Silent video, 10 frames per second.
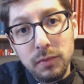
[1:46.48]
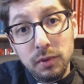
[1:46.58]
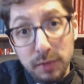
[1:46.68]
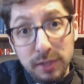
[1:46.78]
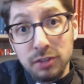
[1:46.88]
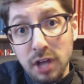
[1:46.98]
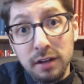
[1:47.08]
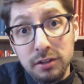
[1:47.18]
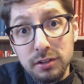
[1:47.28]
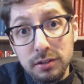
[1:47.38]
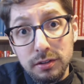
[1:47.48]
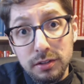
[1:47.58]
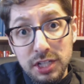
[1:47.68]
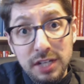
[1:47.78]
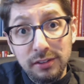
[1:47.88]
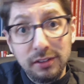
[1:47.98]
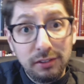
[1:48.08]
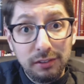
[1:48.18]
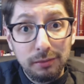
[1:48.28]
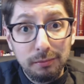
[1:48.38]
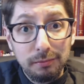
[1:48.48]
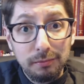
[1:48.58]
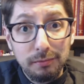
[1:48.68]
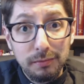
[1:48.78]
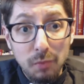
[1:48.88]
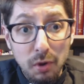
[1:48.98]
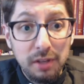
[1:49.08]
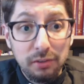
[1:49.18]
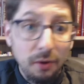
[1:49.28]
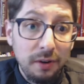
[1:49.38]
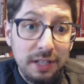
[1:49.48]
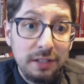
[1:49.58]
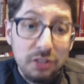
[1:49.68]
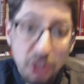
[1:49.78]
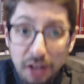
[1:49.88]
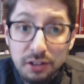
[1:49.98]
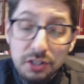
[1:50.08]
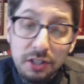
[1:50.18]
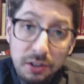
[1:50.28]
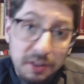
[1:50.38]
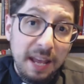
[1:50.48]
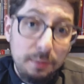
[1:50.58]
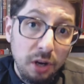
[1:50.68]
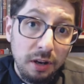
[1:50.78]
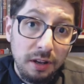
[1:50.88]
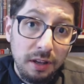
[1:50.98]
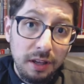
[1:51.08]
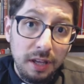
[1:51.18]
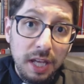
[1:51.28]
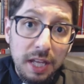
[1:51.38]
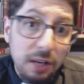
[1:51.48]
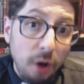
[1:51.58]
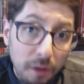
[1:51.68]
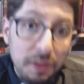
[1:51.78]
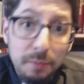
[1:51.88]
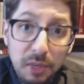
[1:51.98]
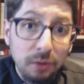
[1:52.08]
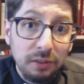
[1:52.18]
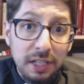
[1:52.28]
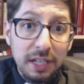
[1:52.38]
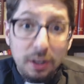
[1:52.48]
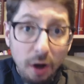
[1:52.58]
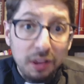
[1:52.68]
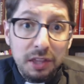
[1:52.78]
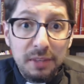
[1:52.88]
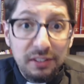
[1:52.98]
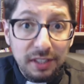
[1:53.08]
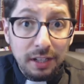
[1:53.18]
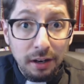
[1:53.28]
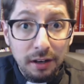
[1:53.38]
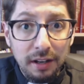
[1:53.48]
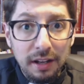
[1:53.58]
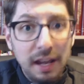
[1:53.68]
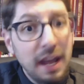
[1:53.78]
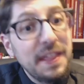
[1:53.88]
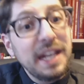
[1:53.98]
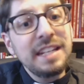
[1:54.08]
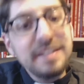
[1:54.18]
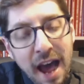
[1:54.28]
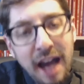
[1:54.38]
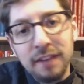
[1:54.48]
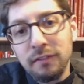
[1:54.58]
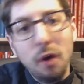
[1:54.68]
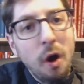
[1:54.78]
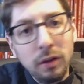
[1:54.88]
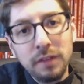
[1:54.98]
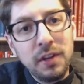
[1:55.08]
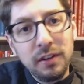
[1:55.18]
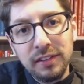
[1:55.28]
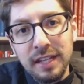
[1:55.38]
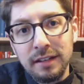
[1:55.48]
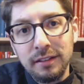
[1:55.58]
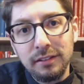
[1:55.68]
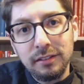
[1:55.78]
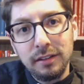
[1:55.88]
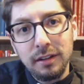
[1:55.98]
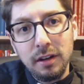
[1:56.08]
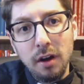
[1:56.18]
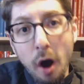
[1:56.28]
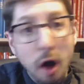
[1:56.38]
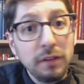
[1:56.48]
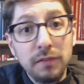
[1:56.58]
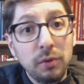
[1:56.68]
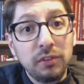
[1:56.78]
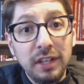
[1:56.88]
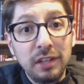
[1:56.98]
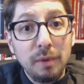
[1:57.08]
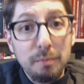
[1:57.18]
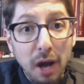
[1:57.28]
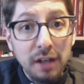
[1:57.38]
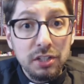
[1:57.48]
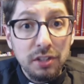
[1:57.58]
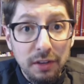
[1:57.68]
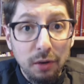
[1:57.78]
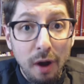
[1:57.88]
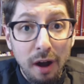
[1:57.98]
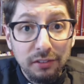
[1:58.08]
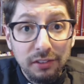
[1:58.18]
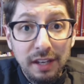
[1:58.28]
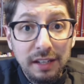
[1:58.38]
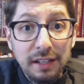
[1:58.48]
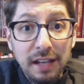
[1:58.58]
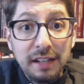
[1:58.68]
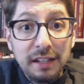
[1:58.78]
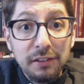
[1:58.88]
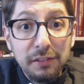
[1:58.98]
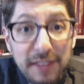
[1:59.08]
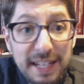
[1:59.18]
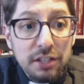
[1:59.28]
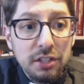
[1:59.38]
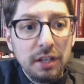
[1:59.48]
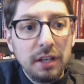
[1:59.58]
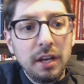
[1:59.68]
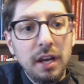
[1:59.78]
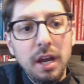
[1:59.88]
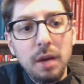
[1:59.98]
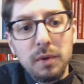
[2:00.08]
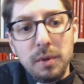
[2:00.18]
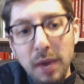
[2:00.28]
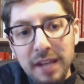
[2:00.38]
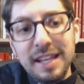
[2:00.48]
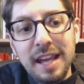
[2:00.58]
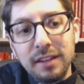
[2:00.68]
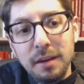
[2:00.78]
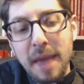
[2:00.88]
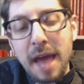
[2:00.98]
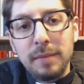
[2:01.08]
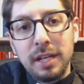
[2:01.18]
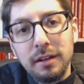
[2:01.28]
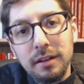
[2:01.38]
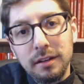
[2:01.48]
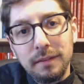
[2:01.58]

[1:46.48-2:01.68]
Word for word: the real judge, Jesus, well, he has already judged your neighbor. He called them guilty. He called them a sinner. And then he died for all of their sins. All of those sins were punished on the cross, and it is finished. When we break the Eighth Commandment,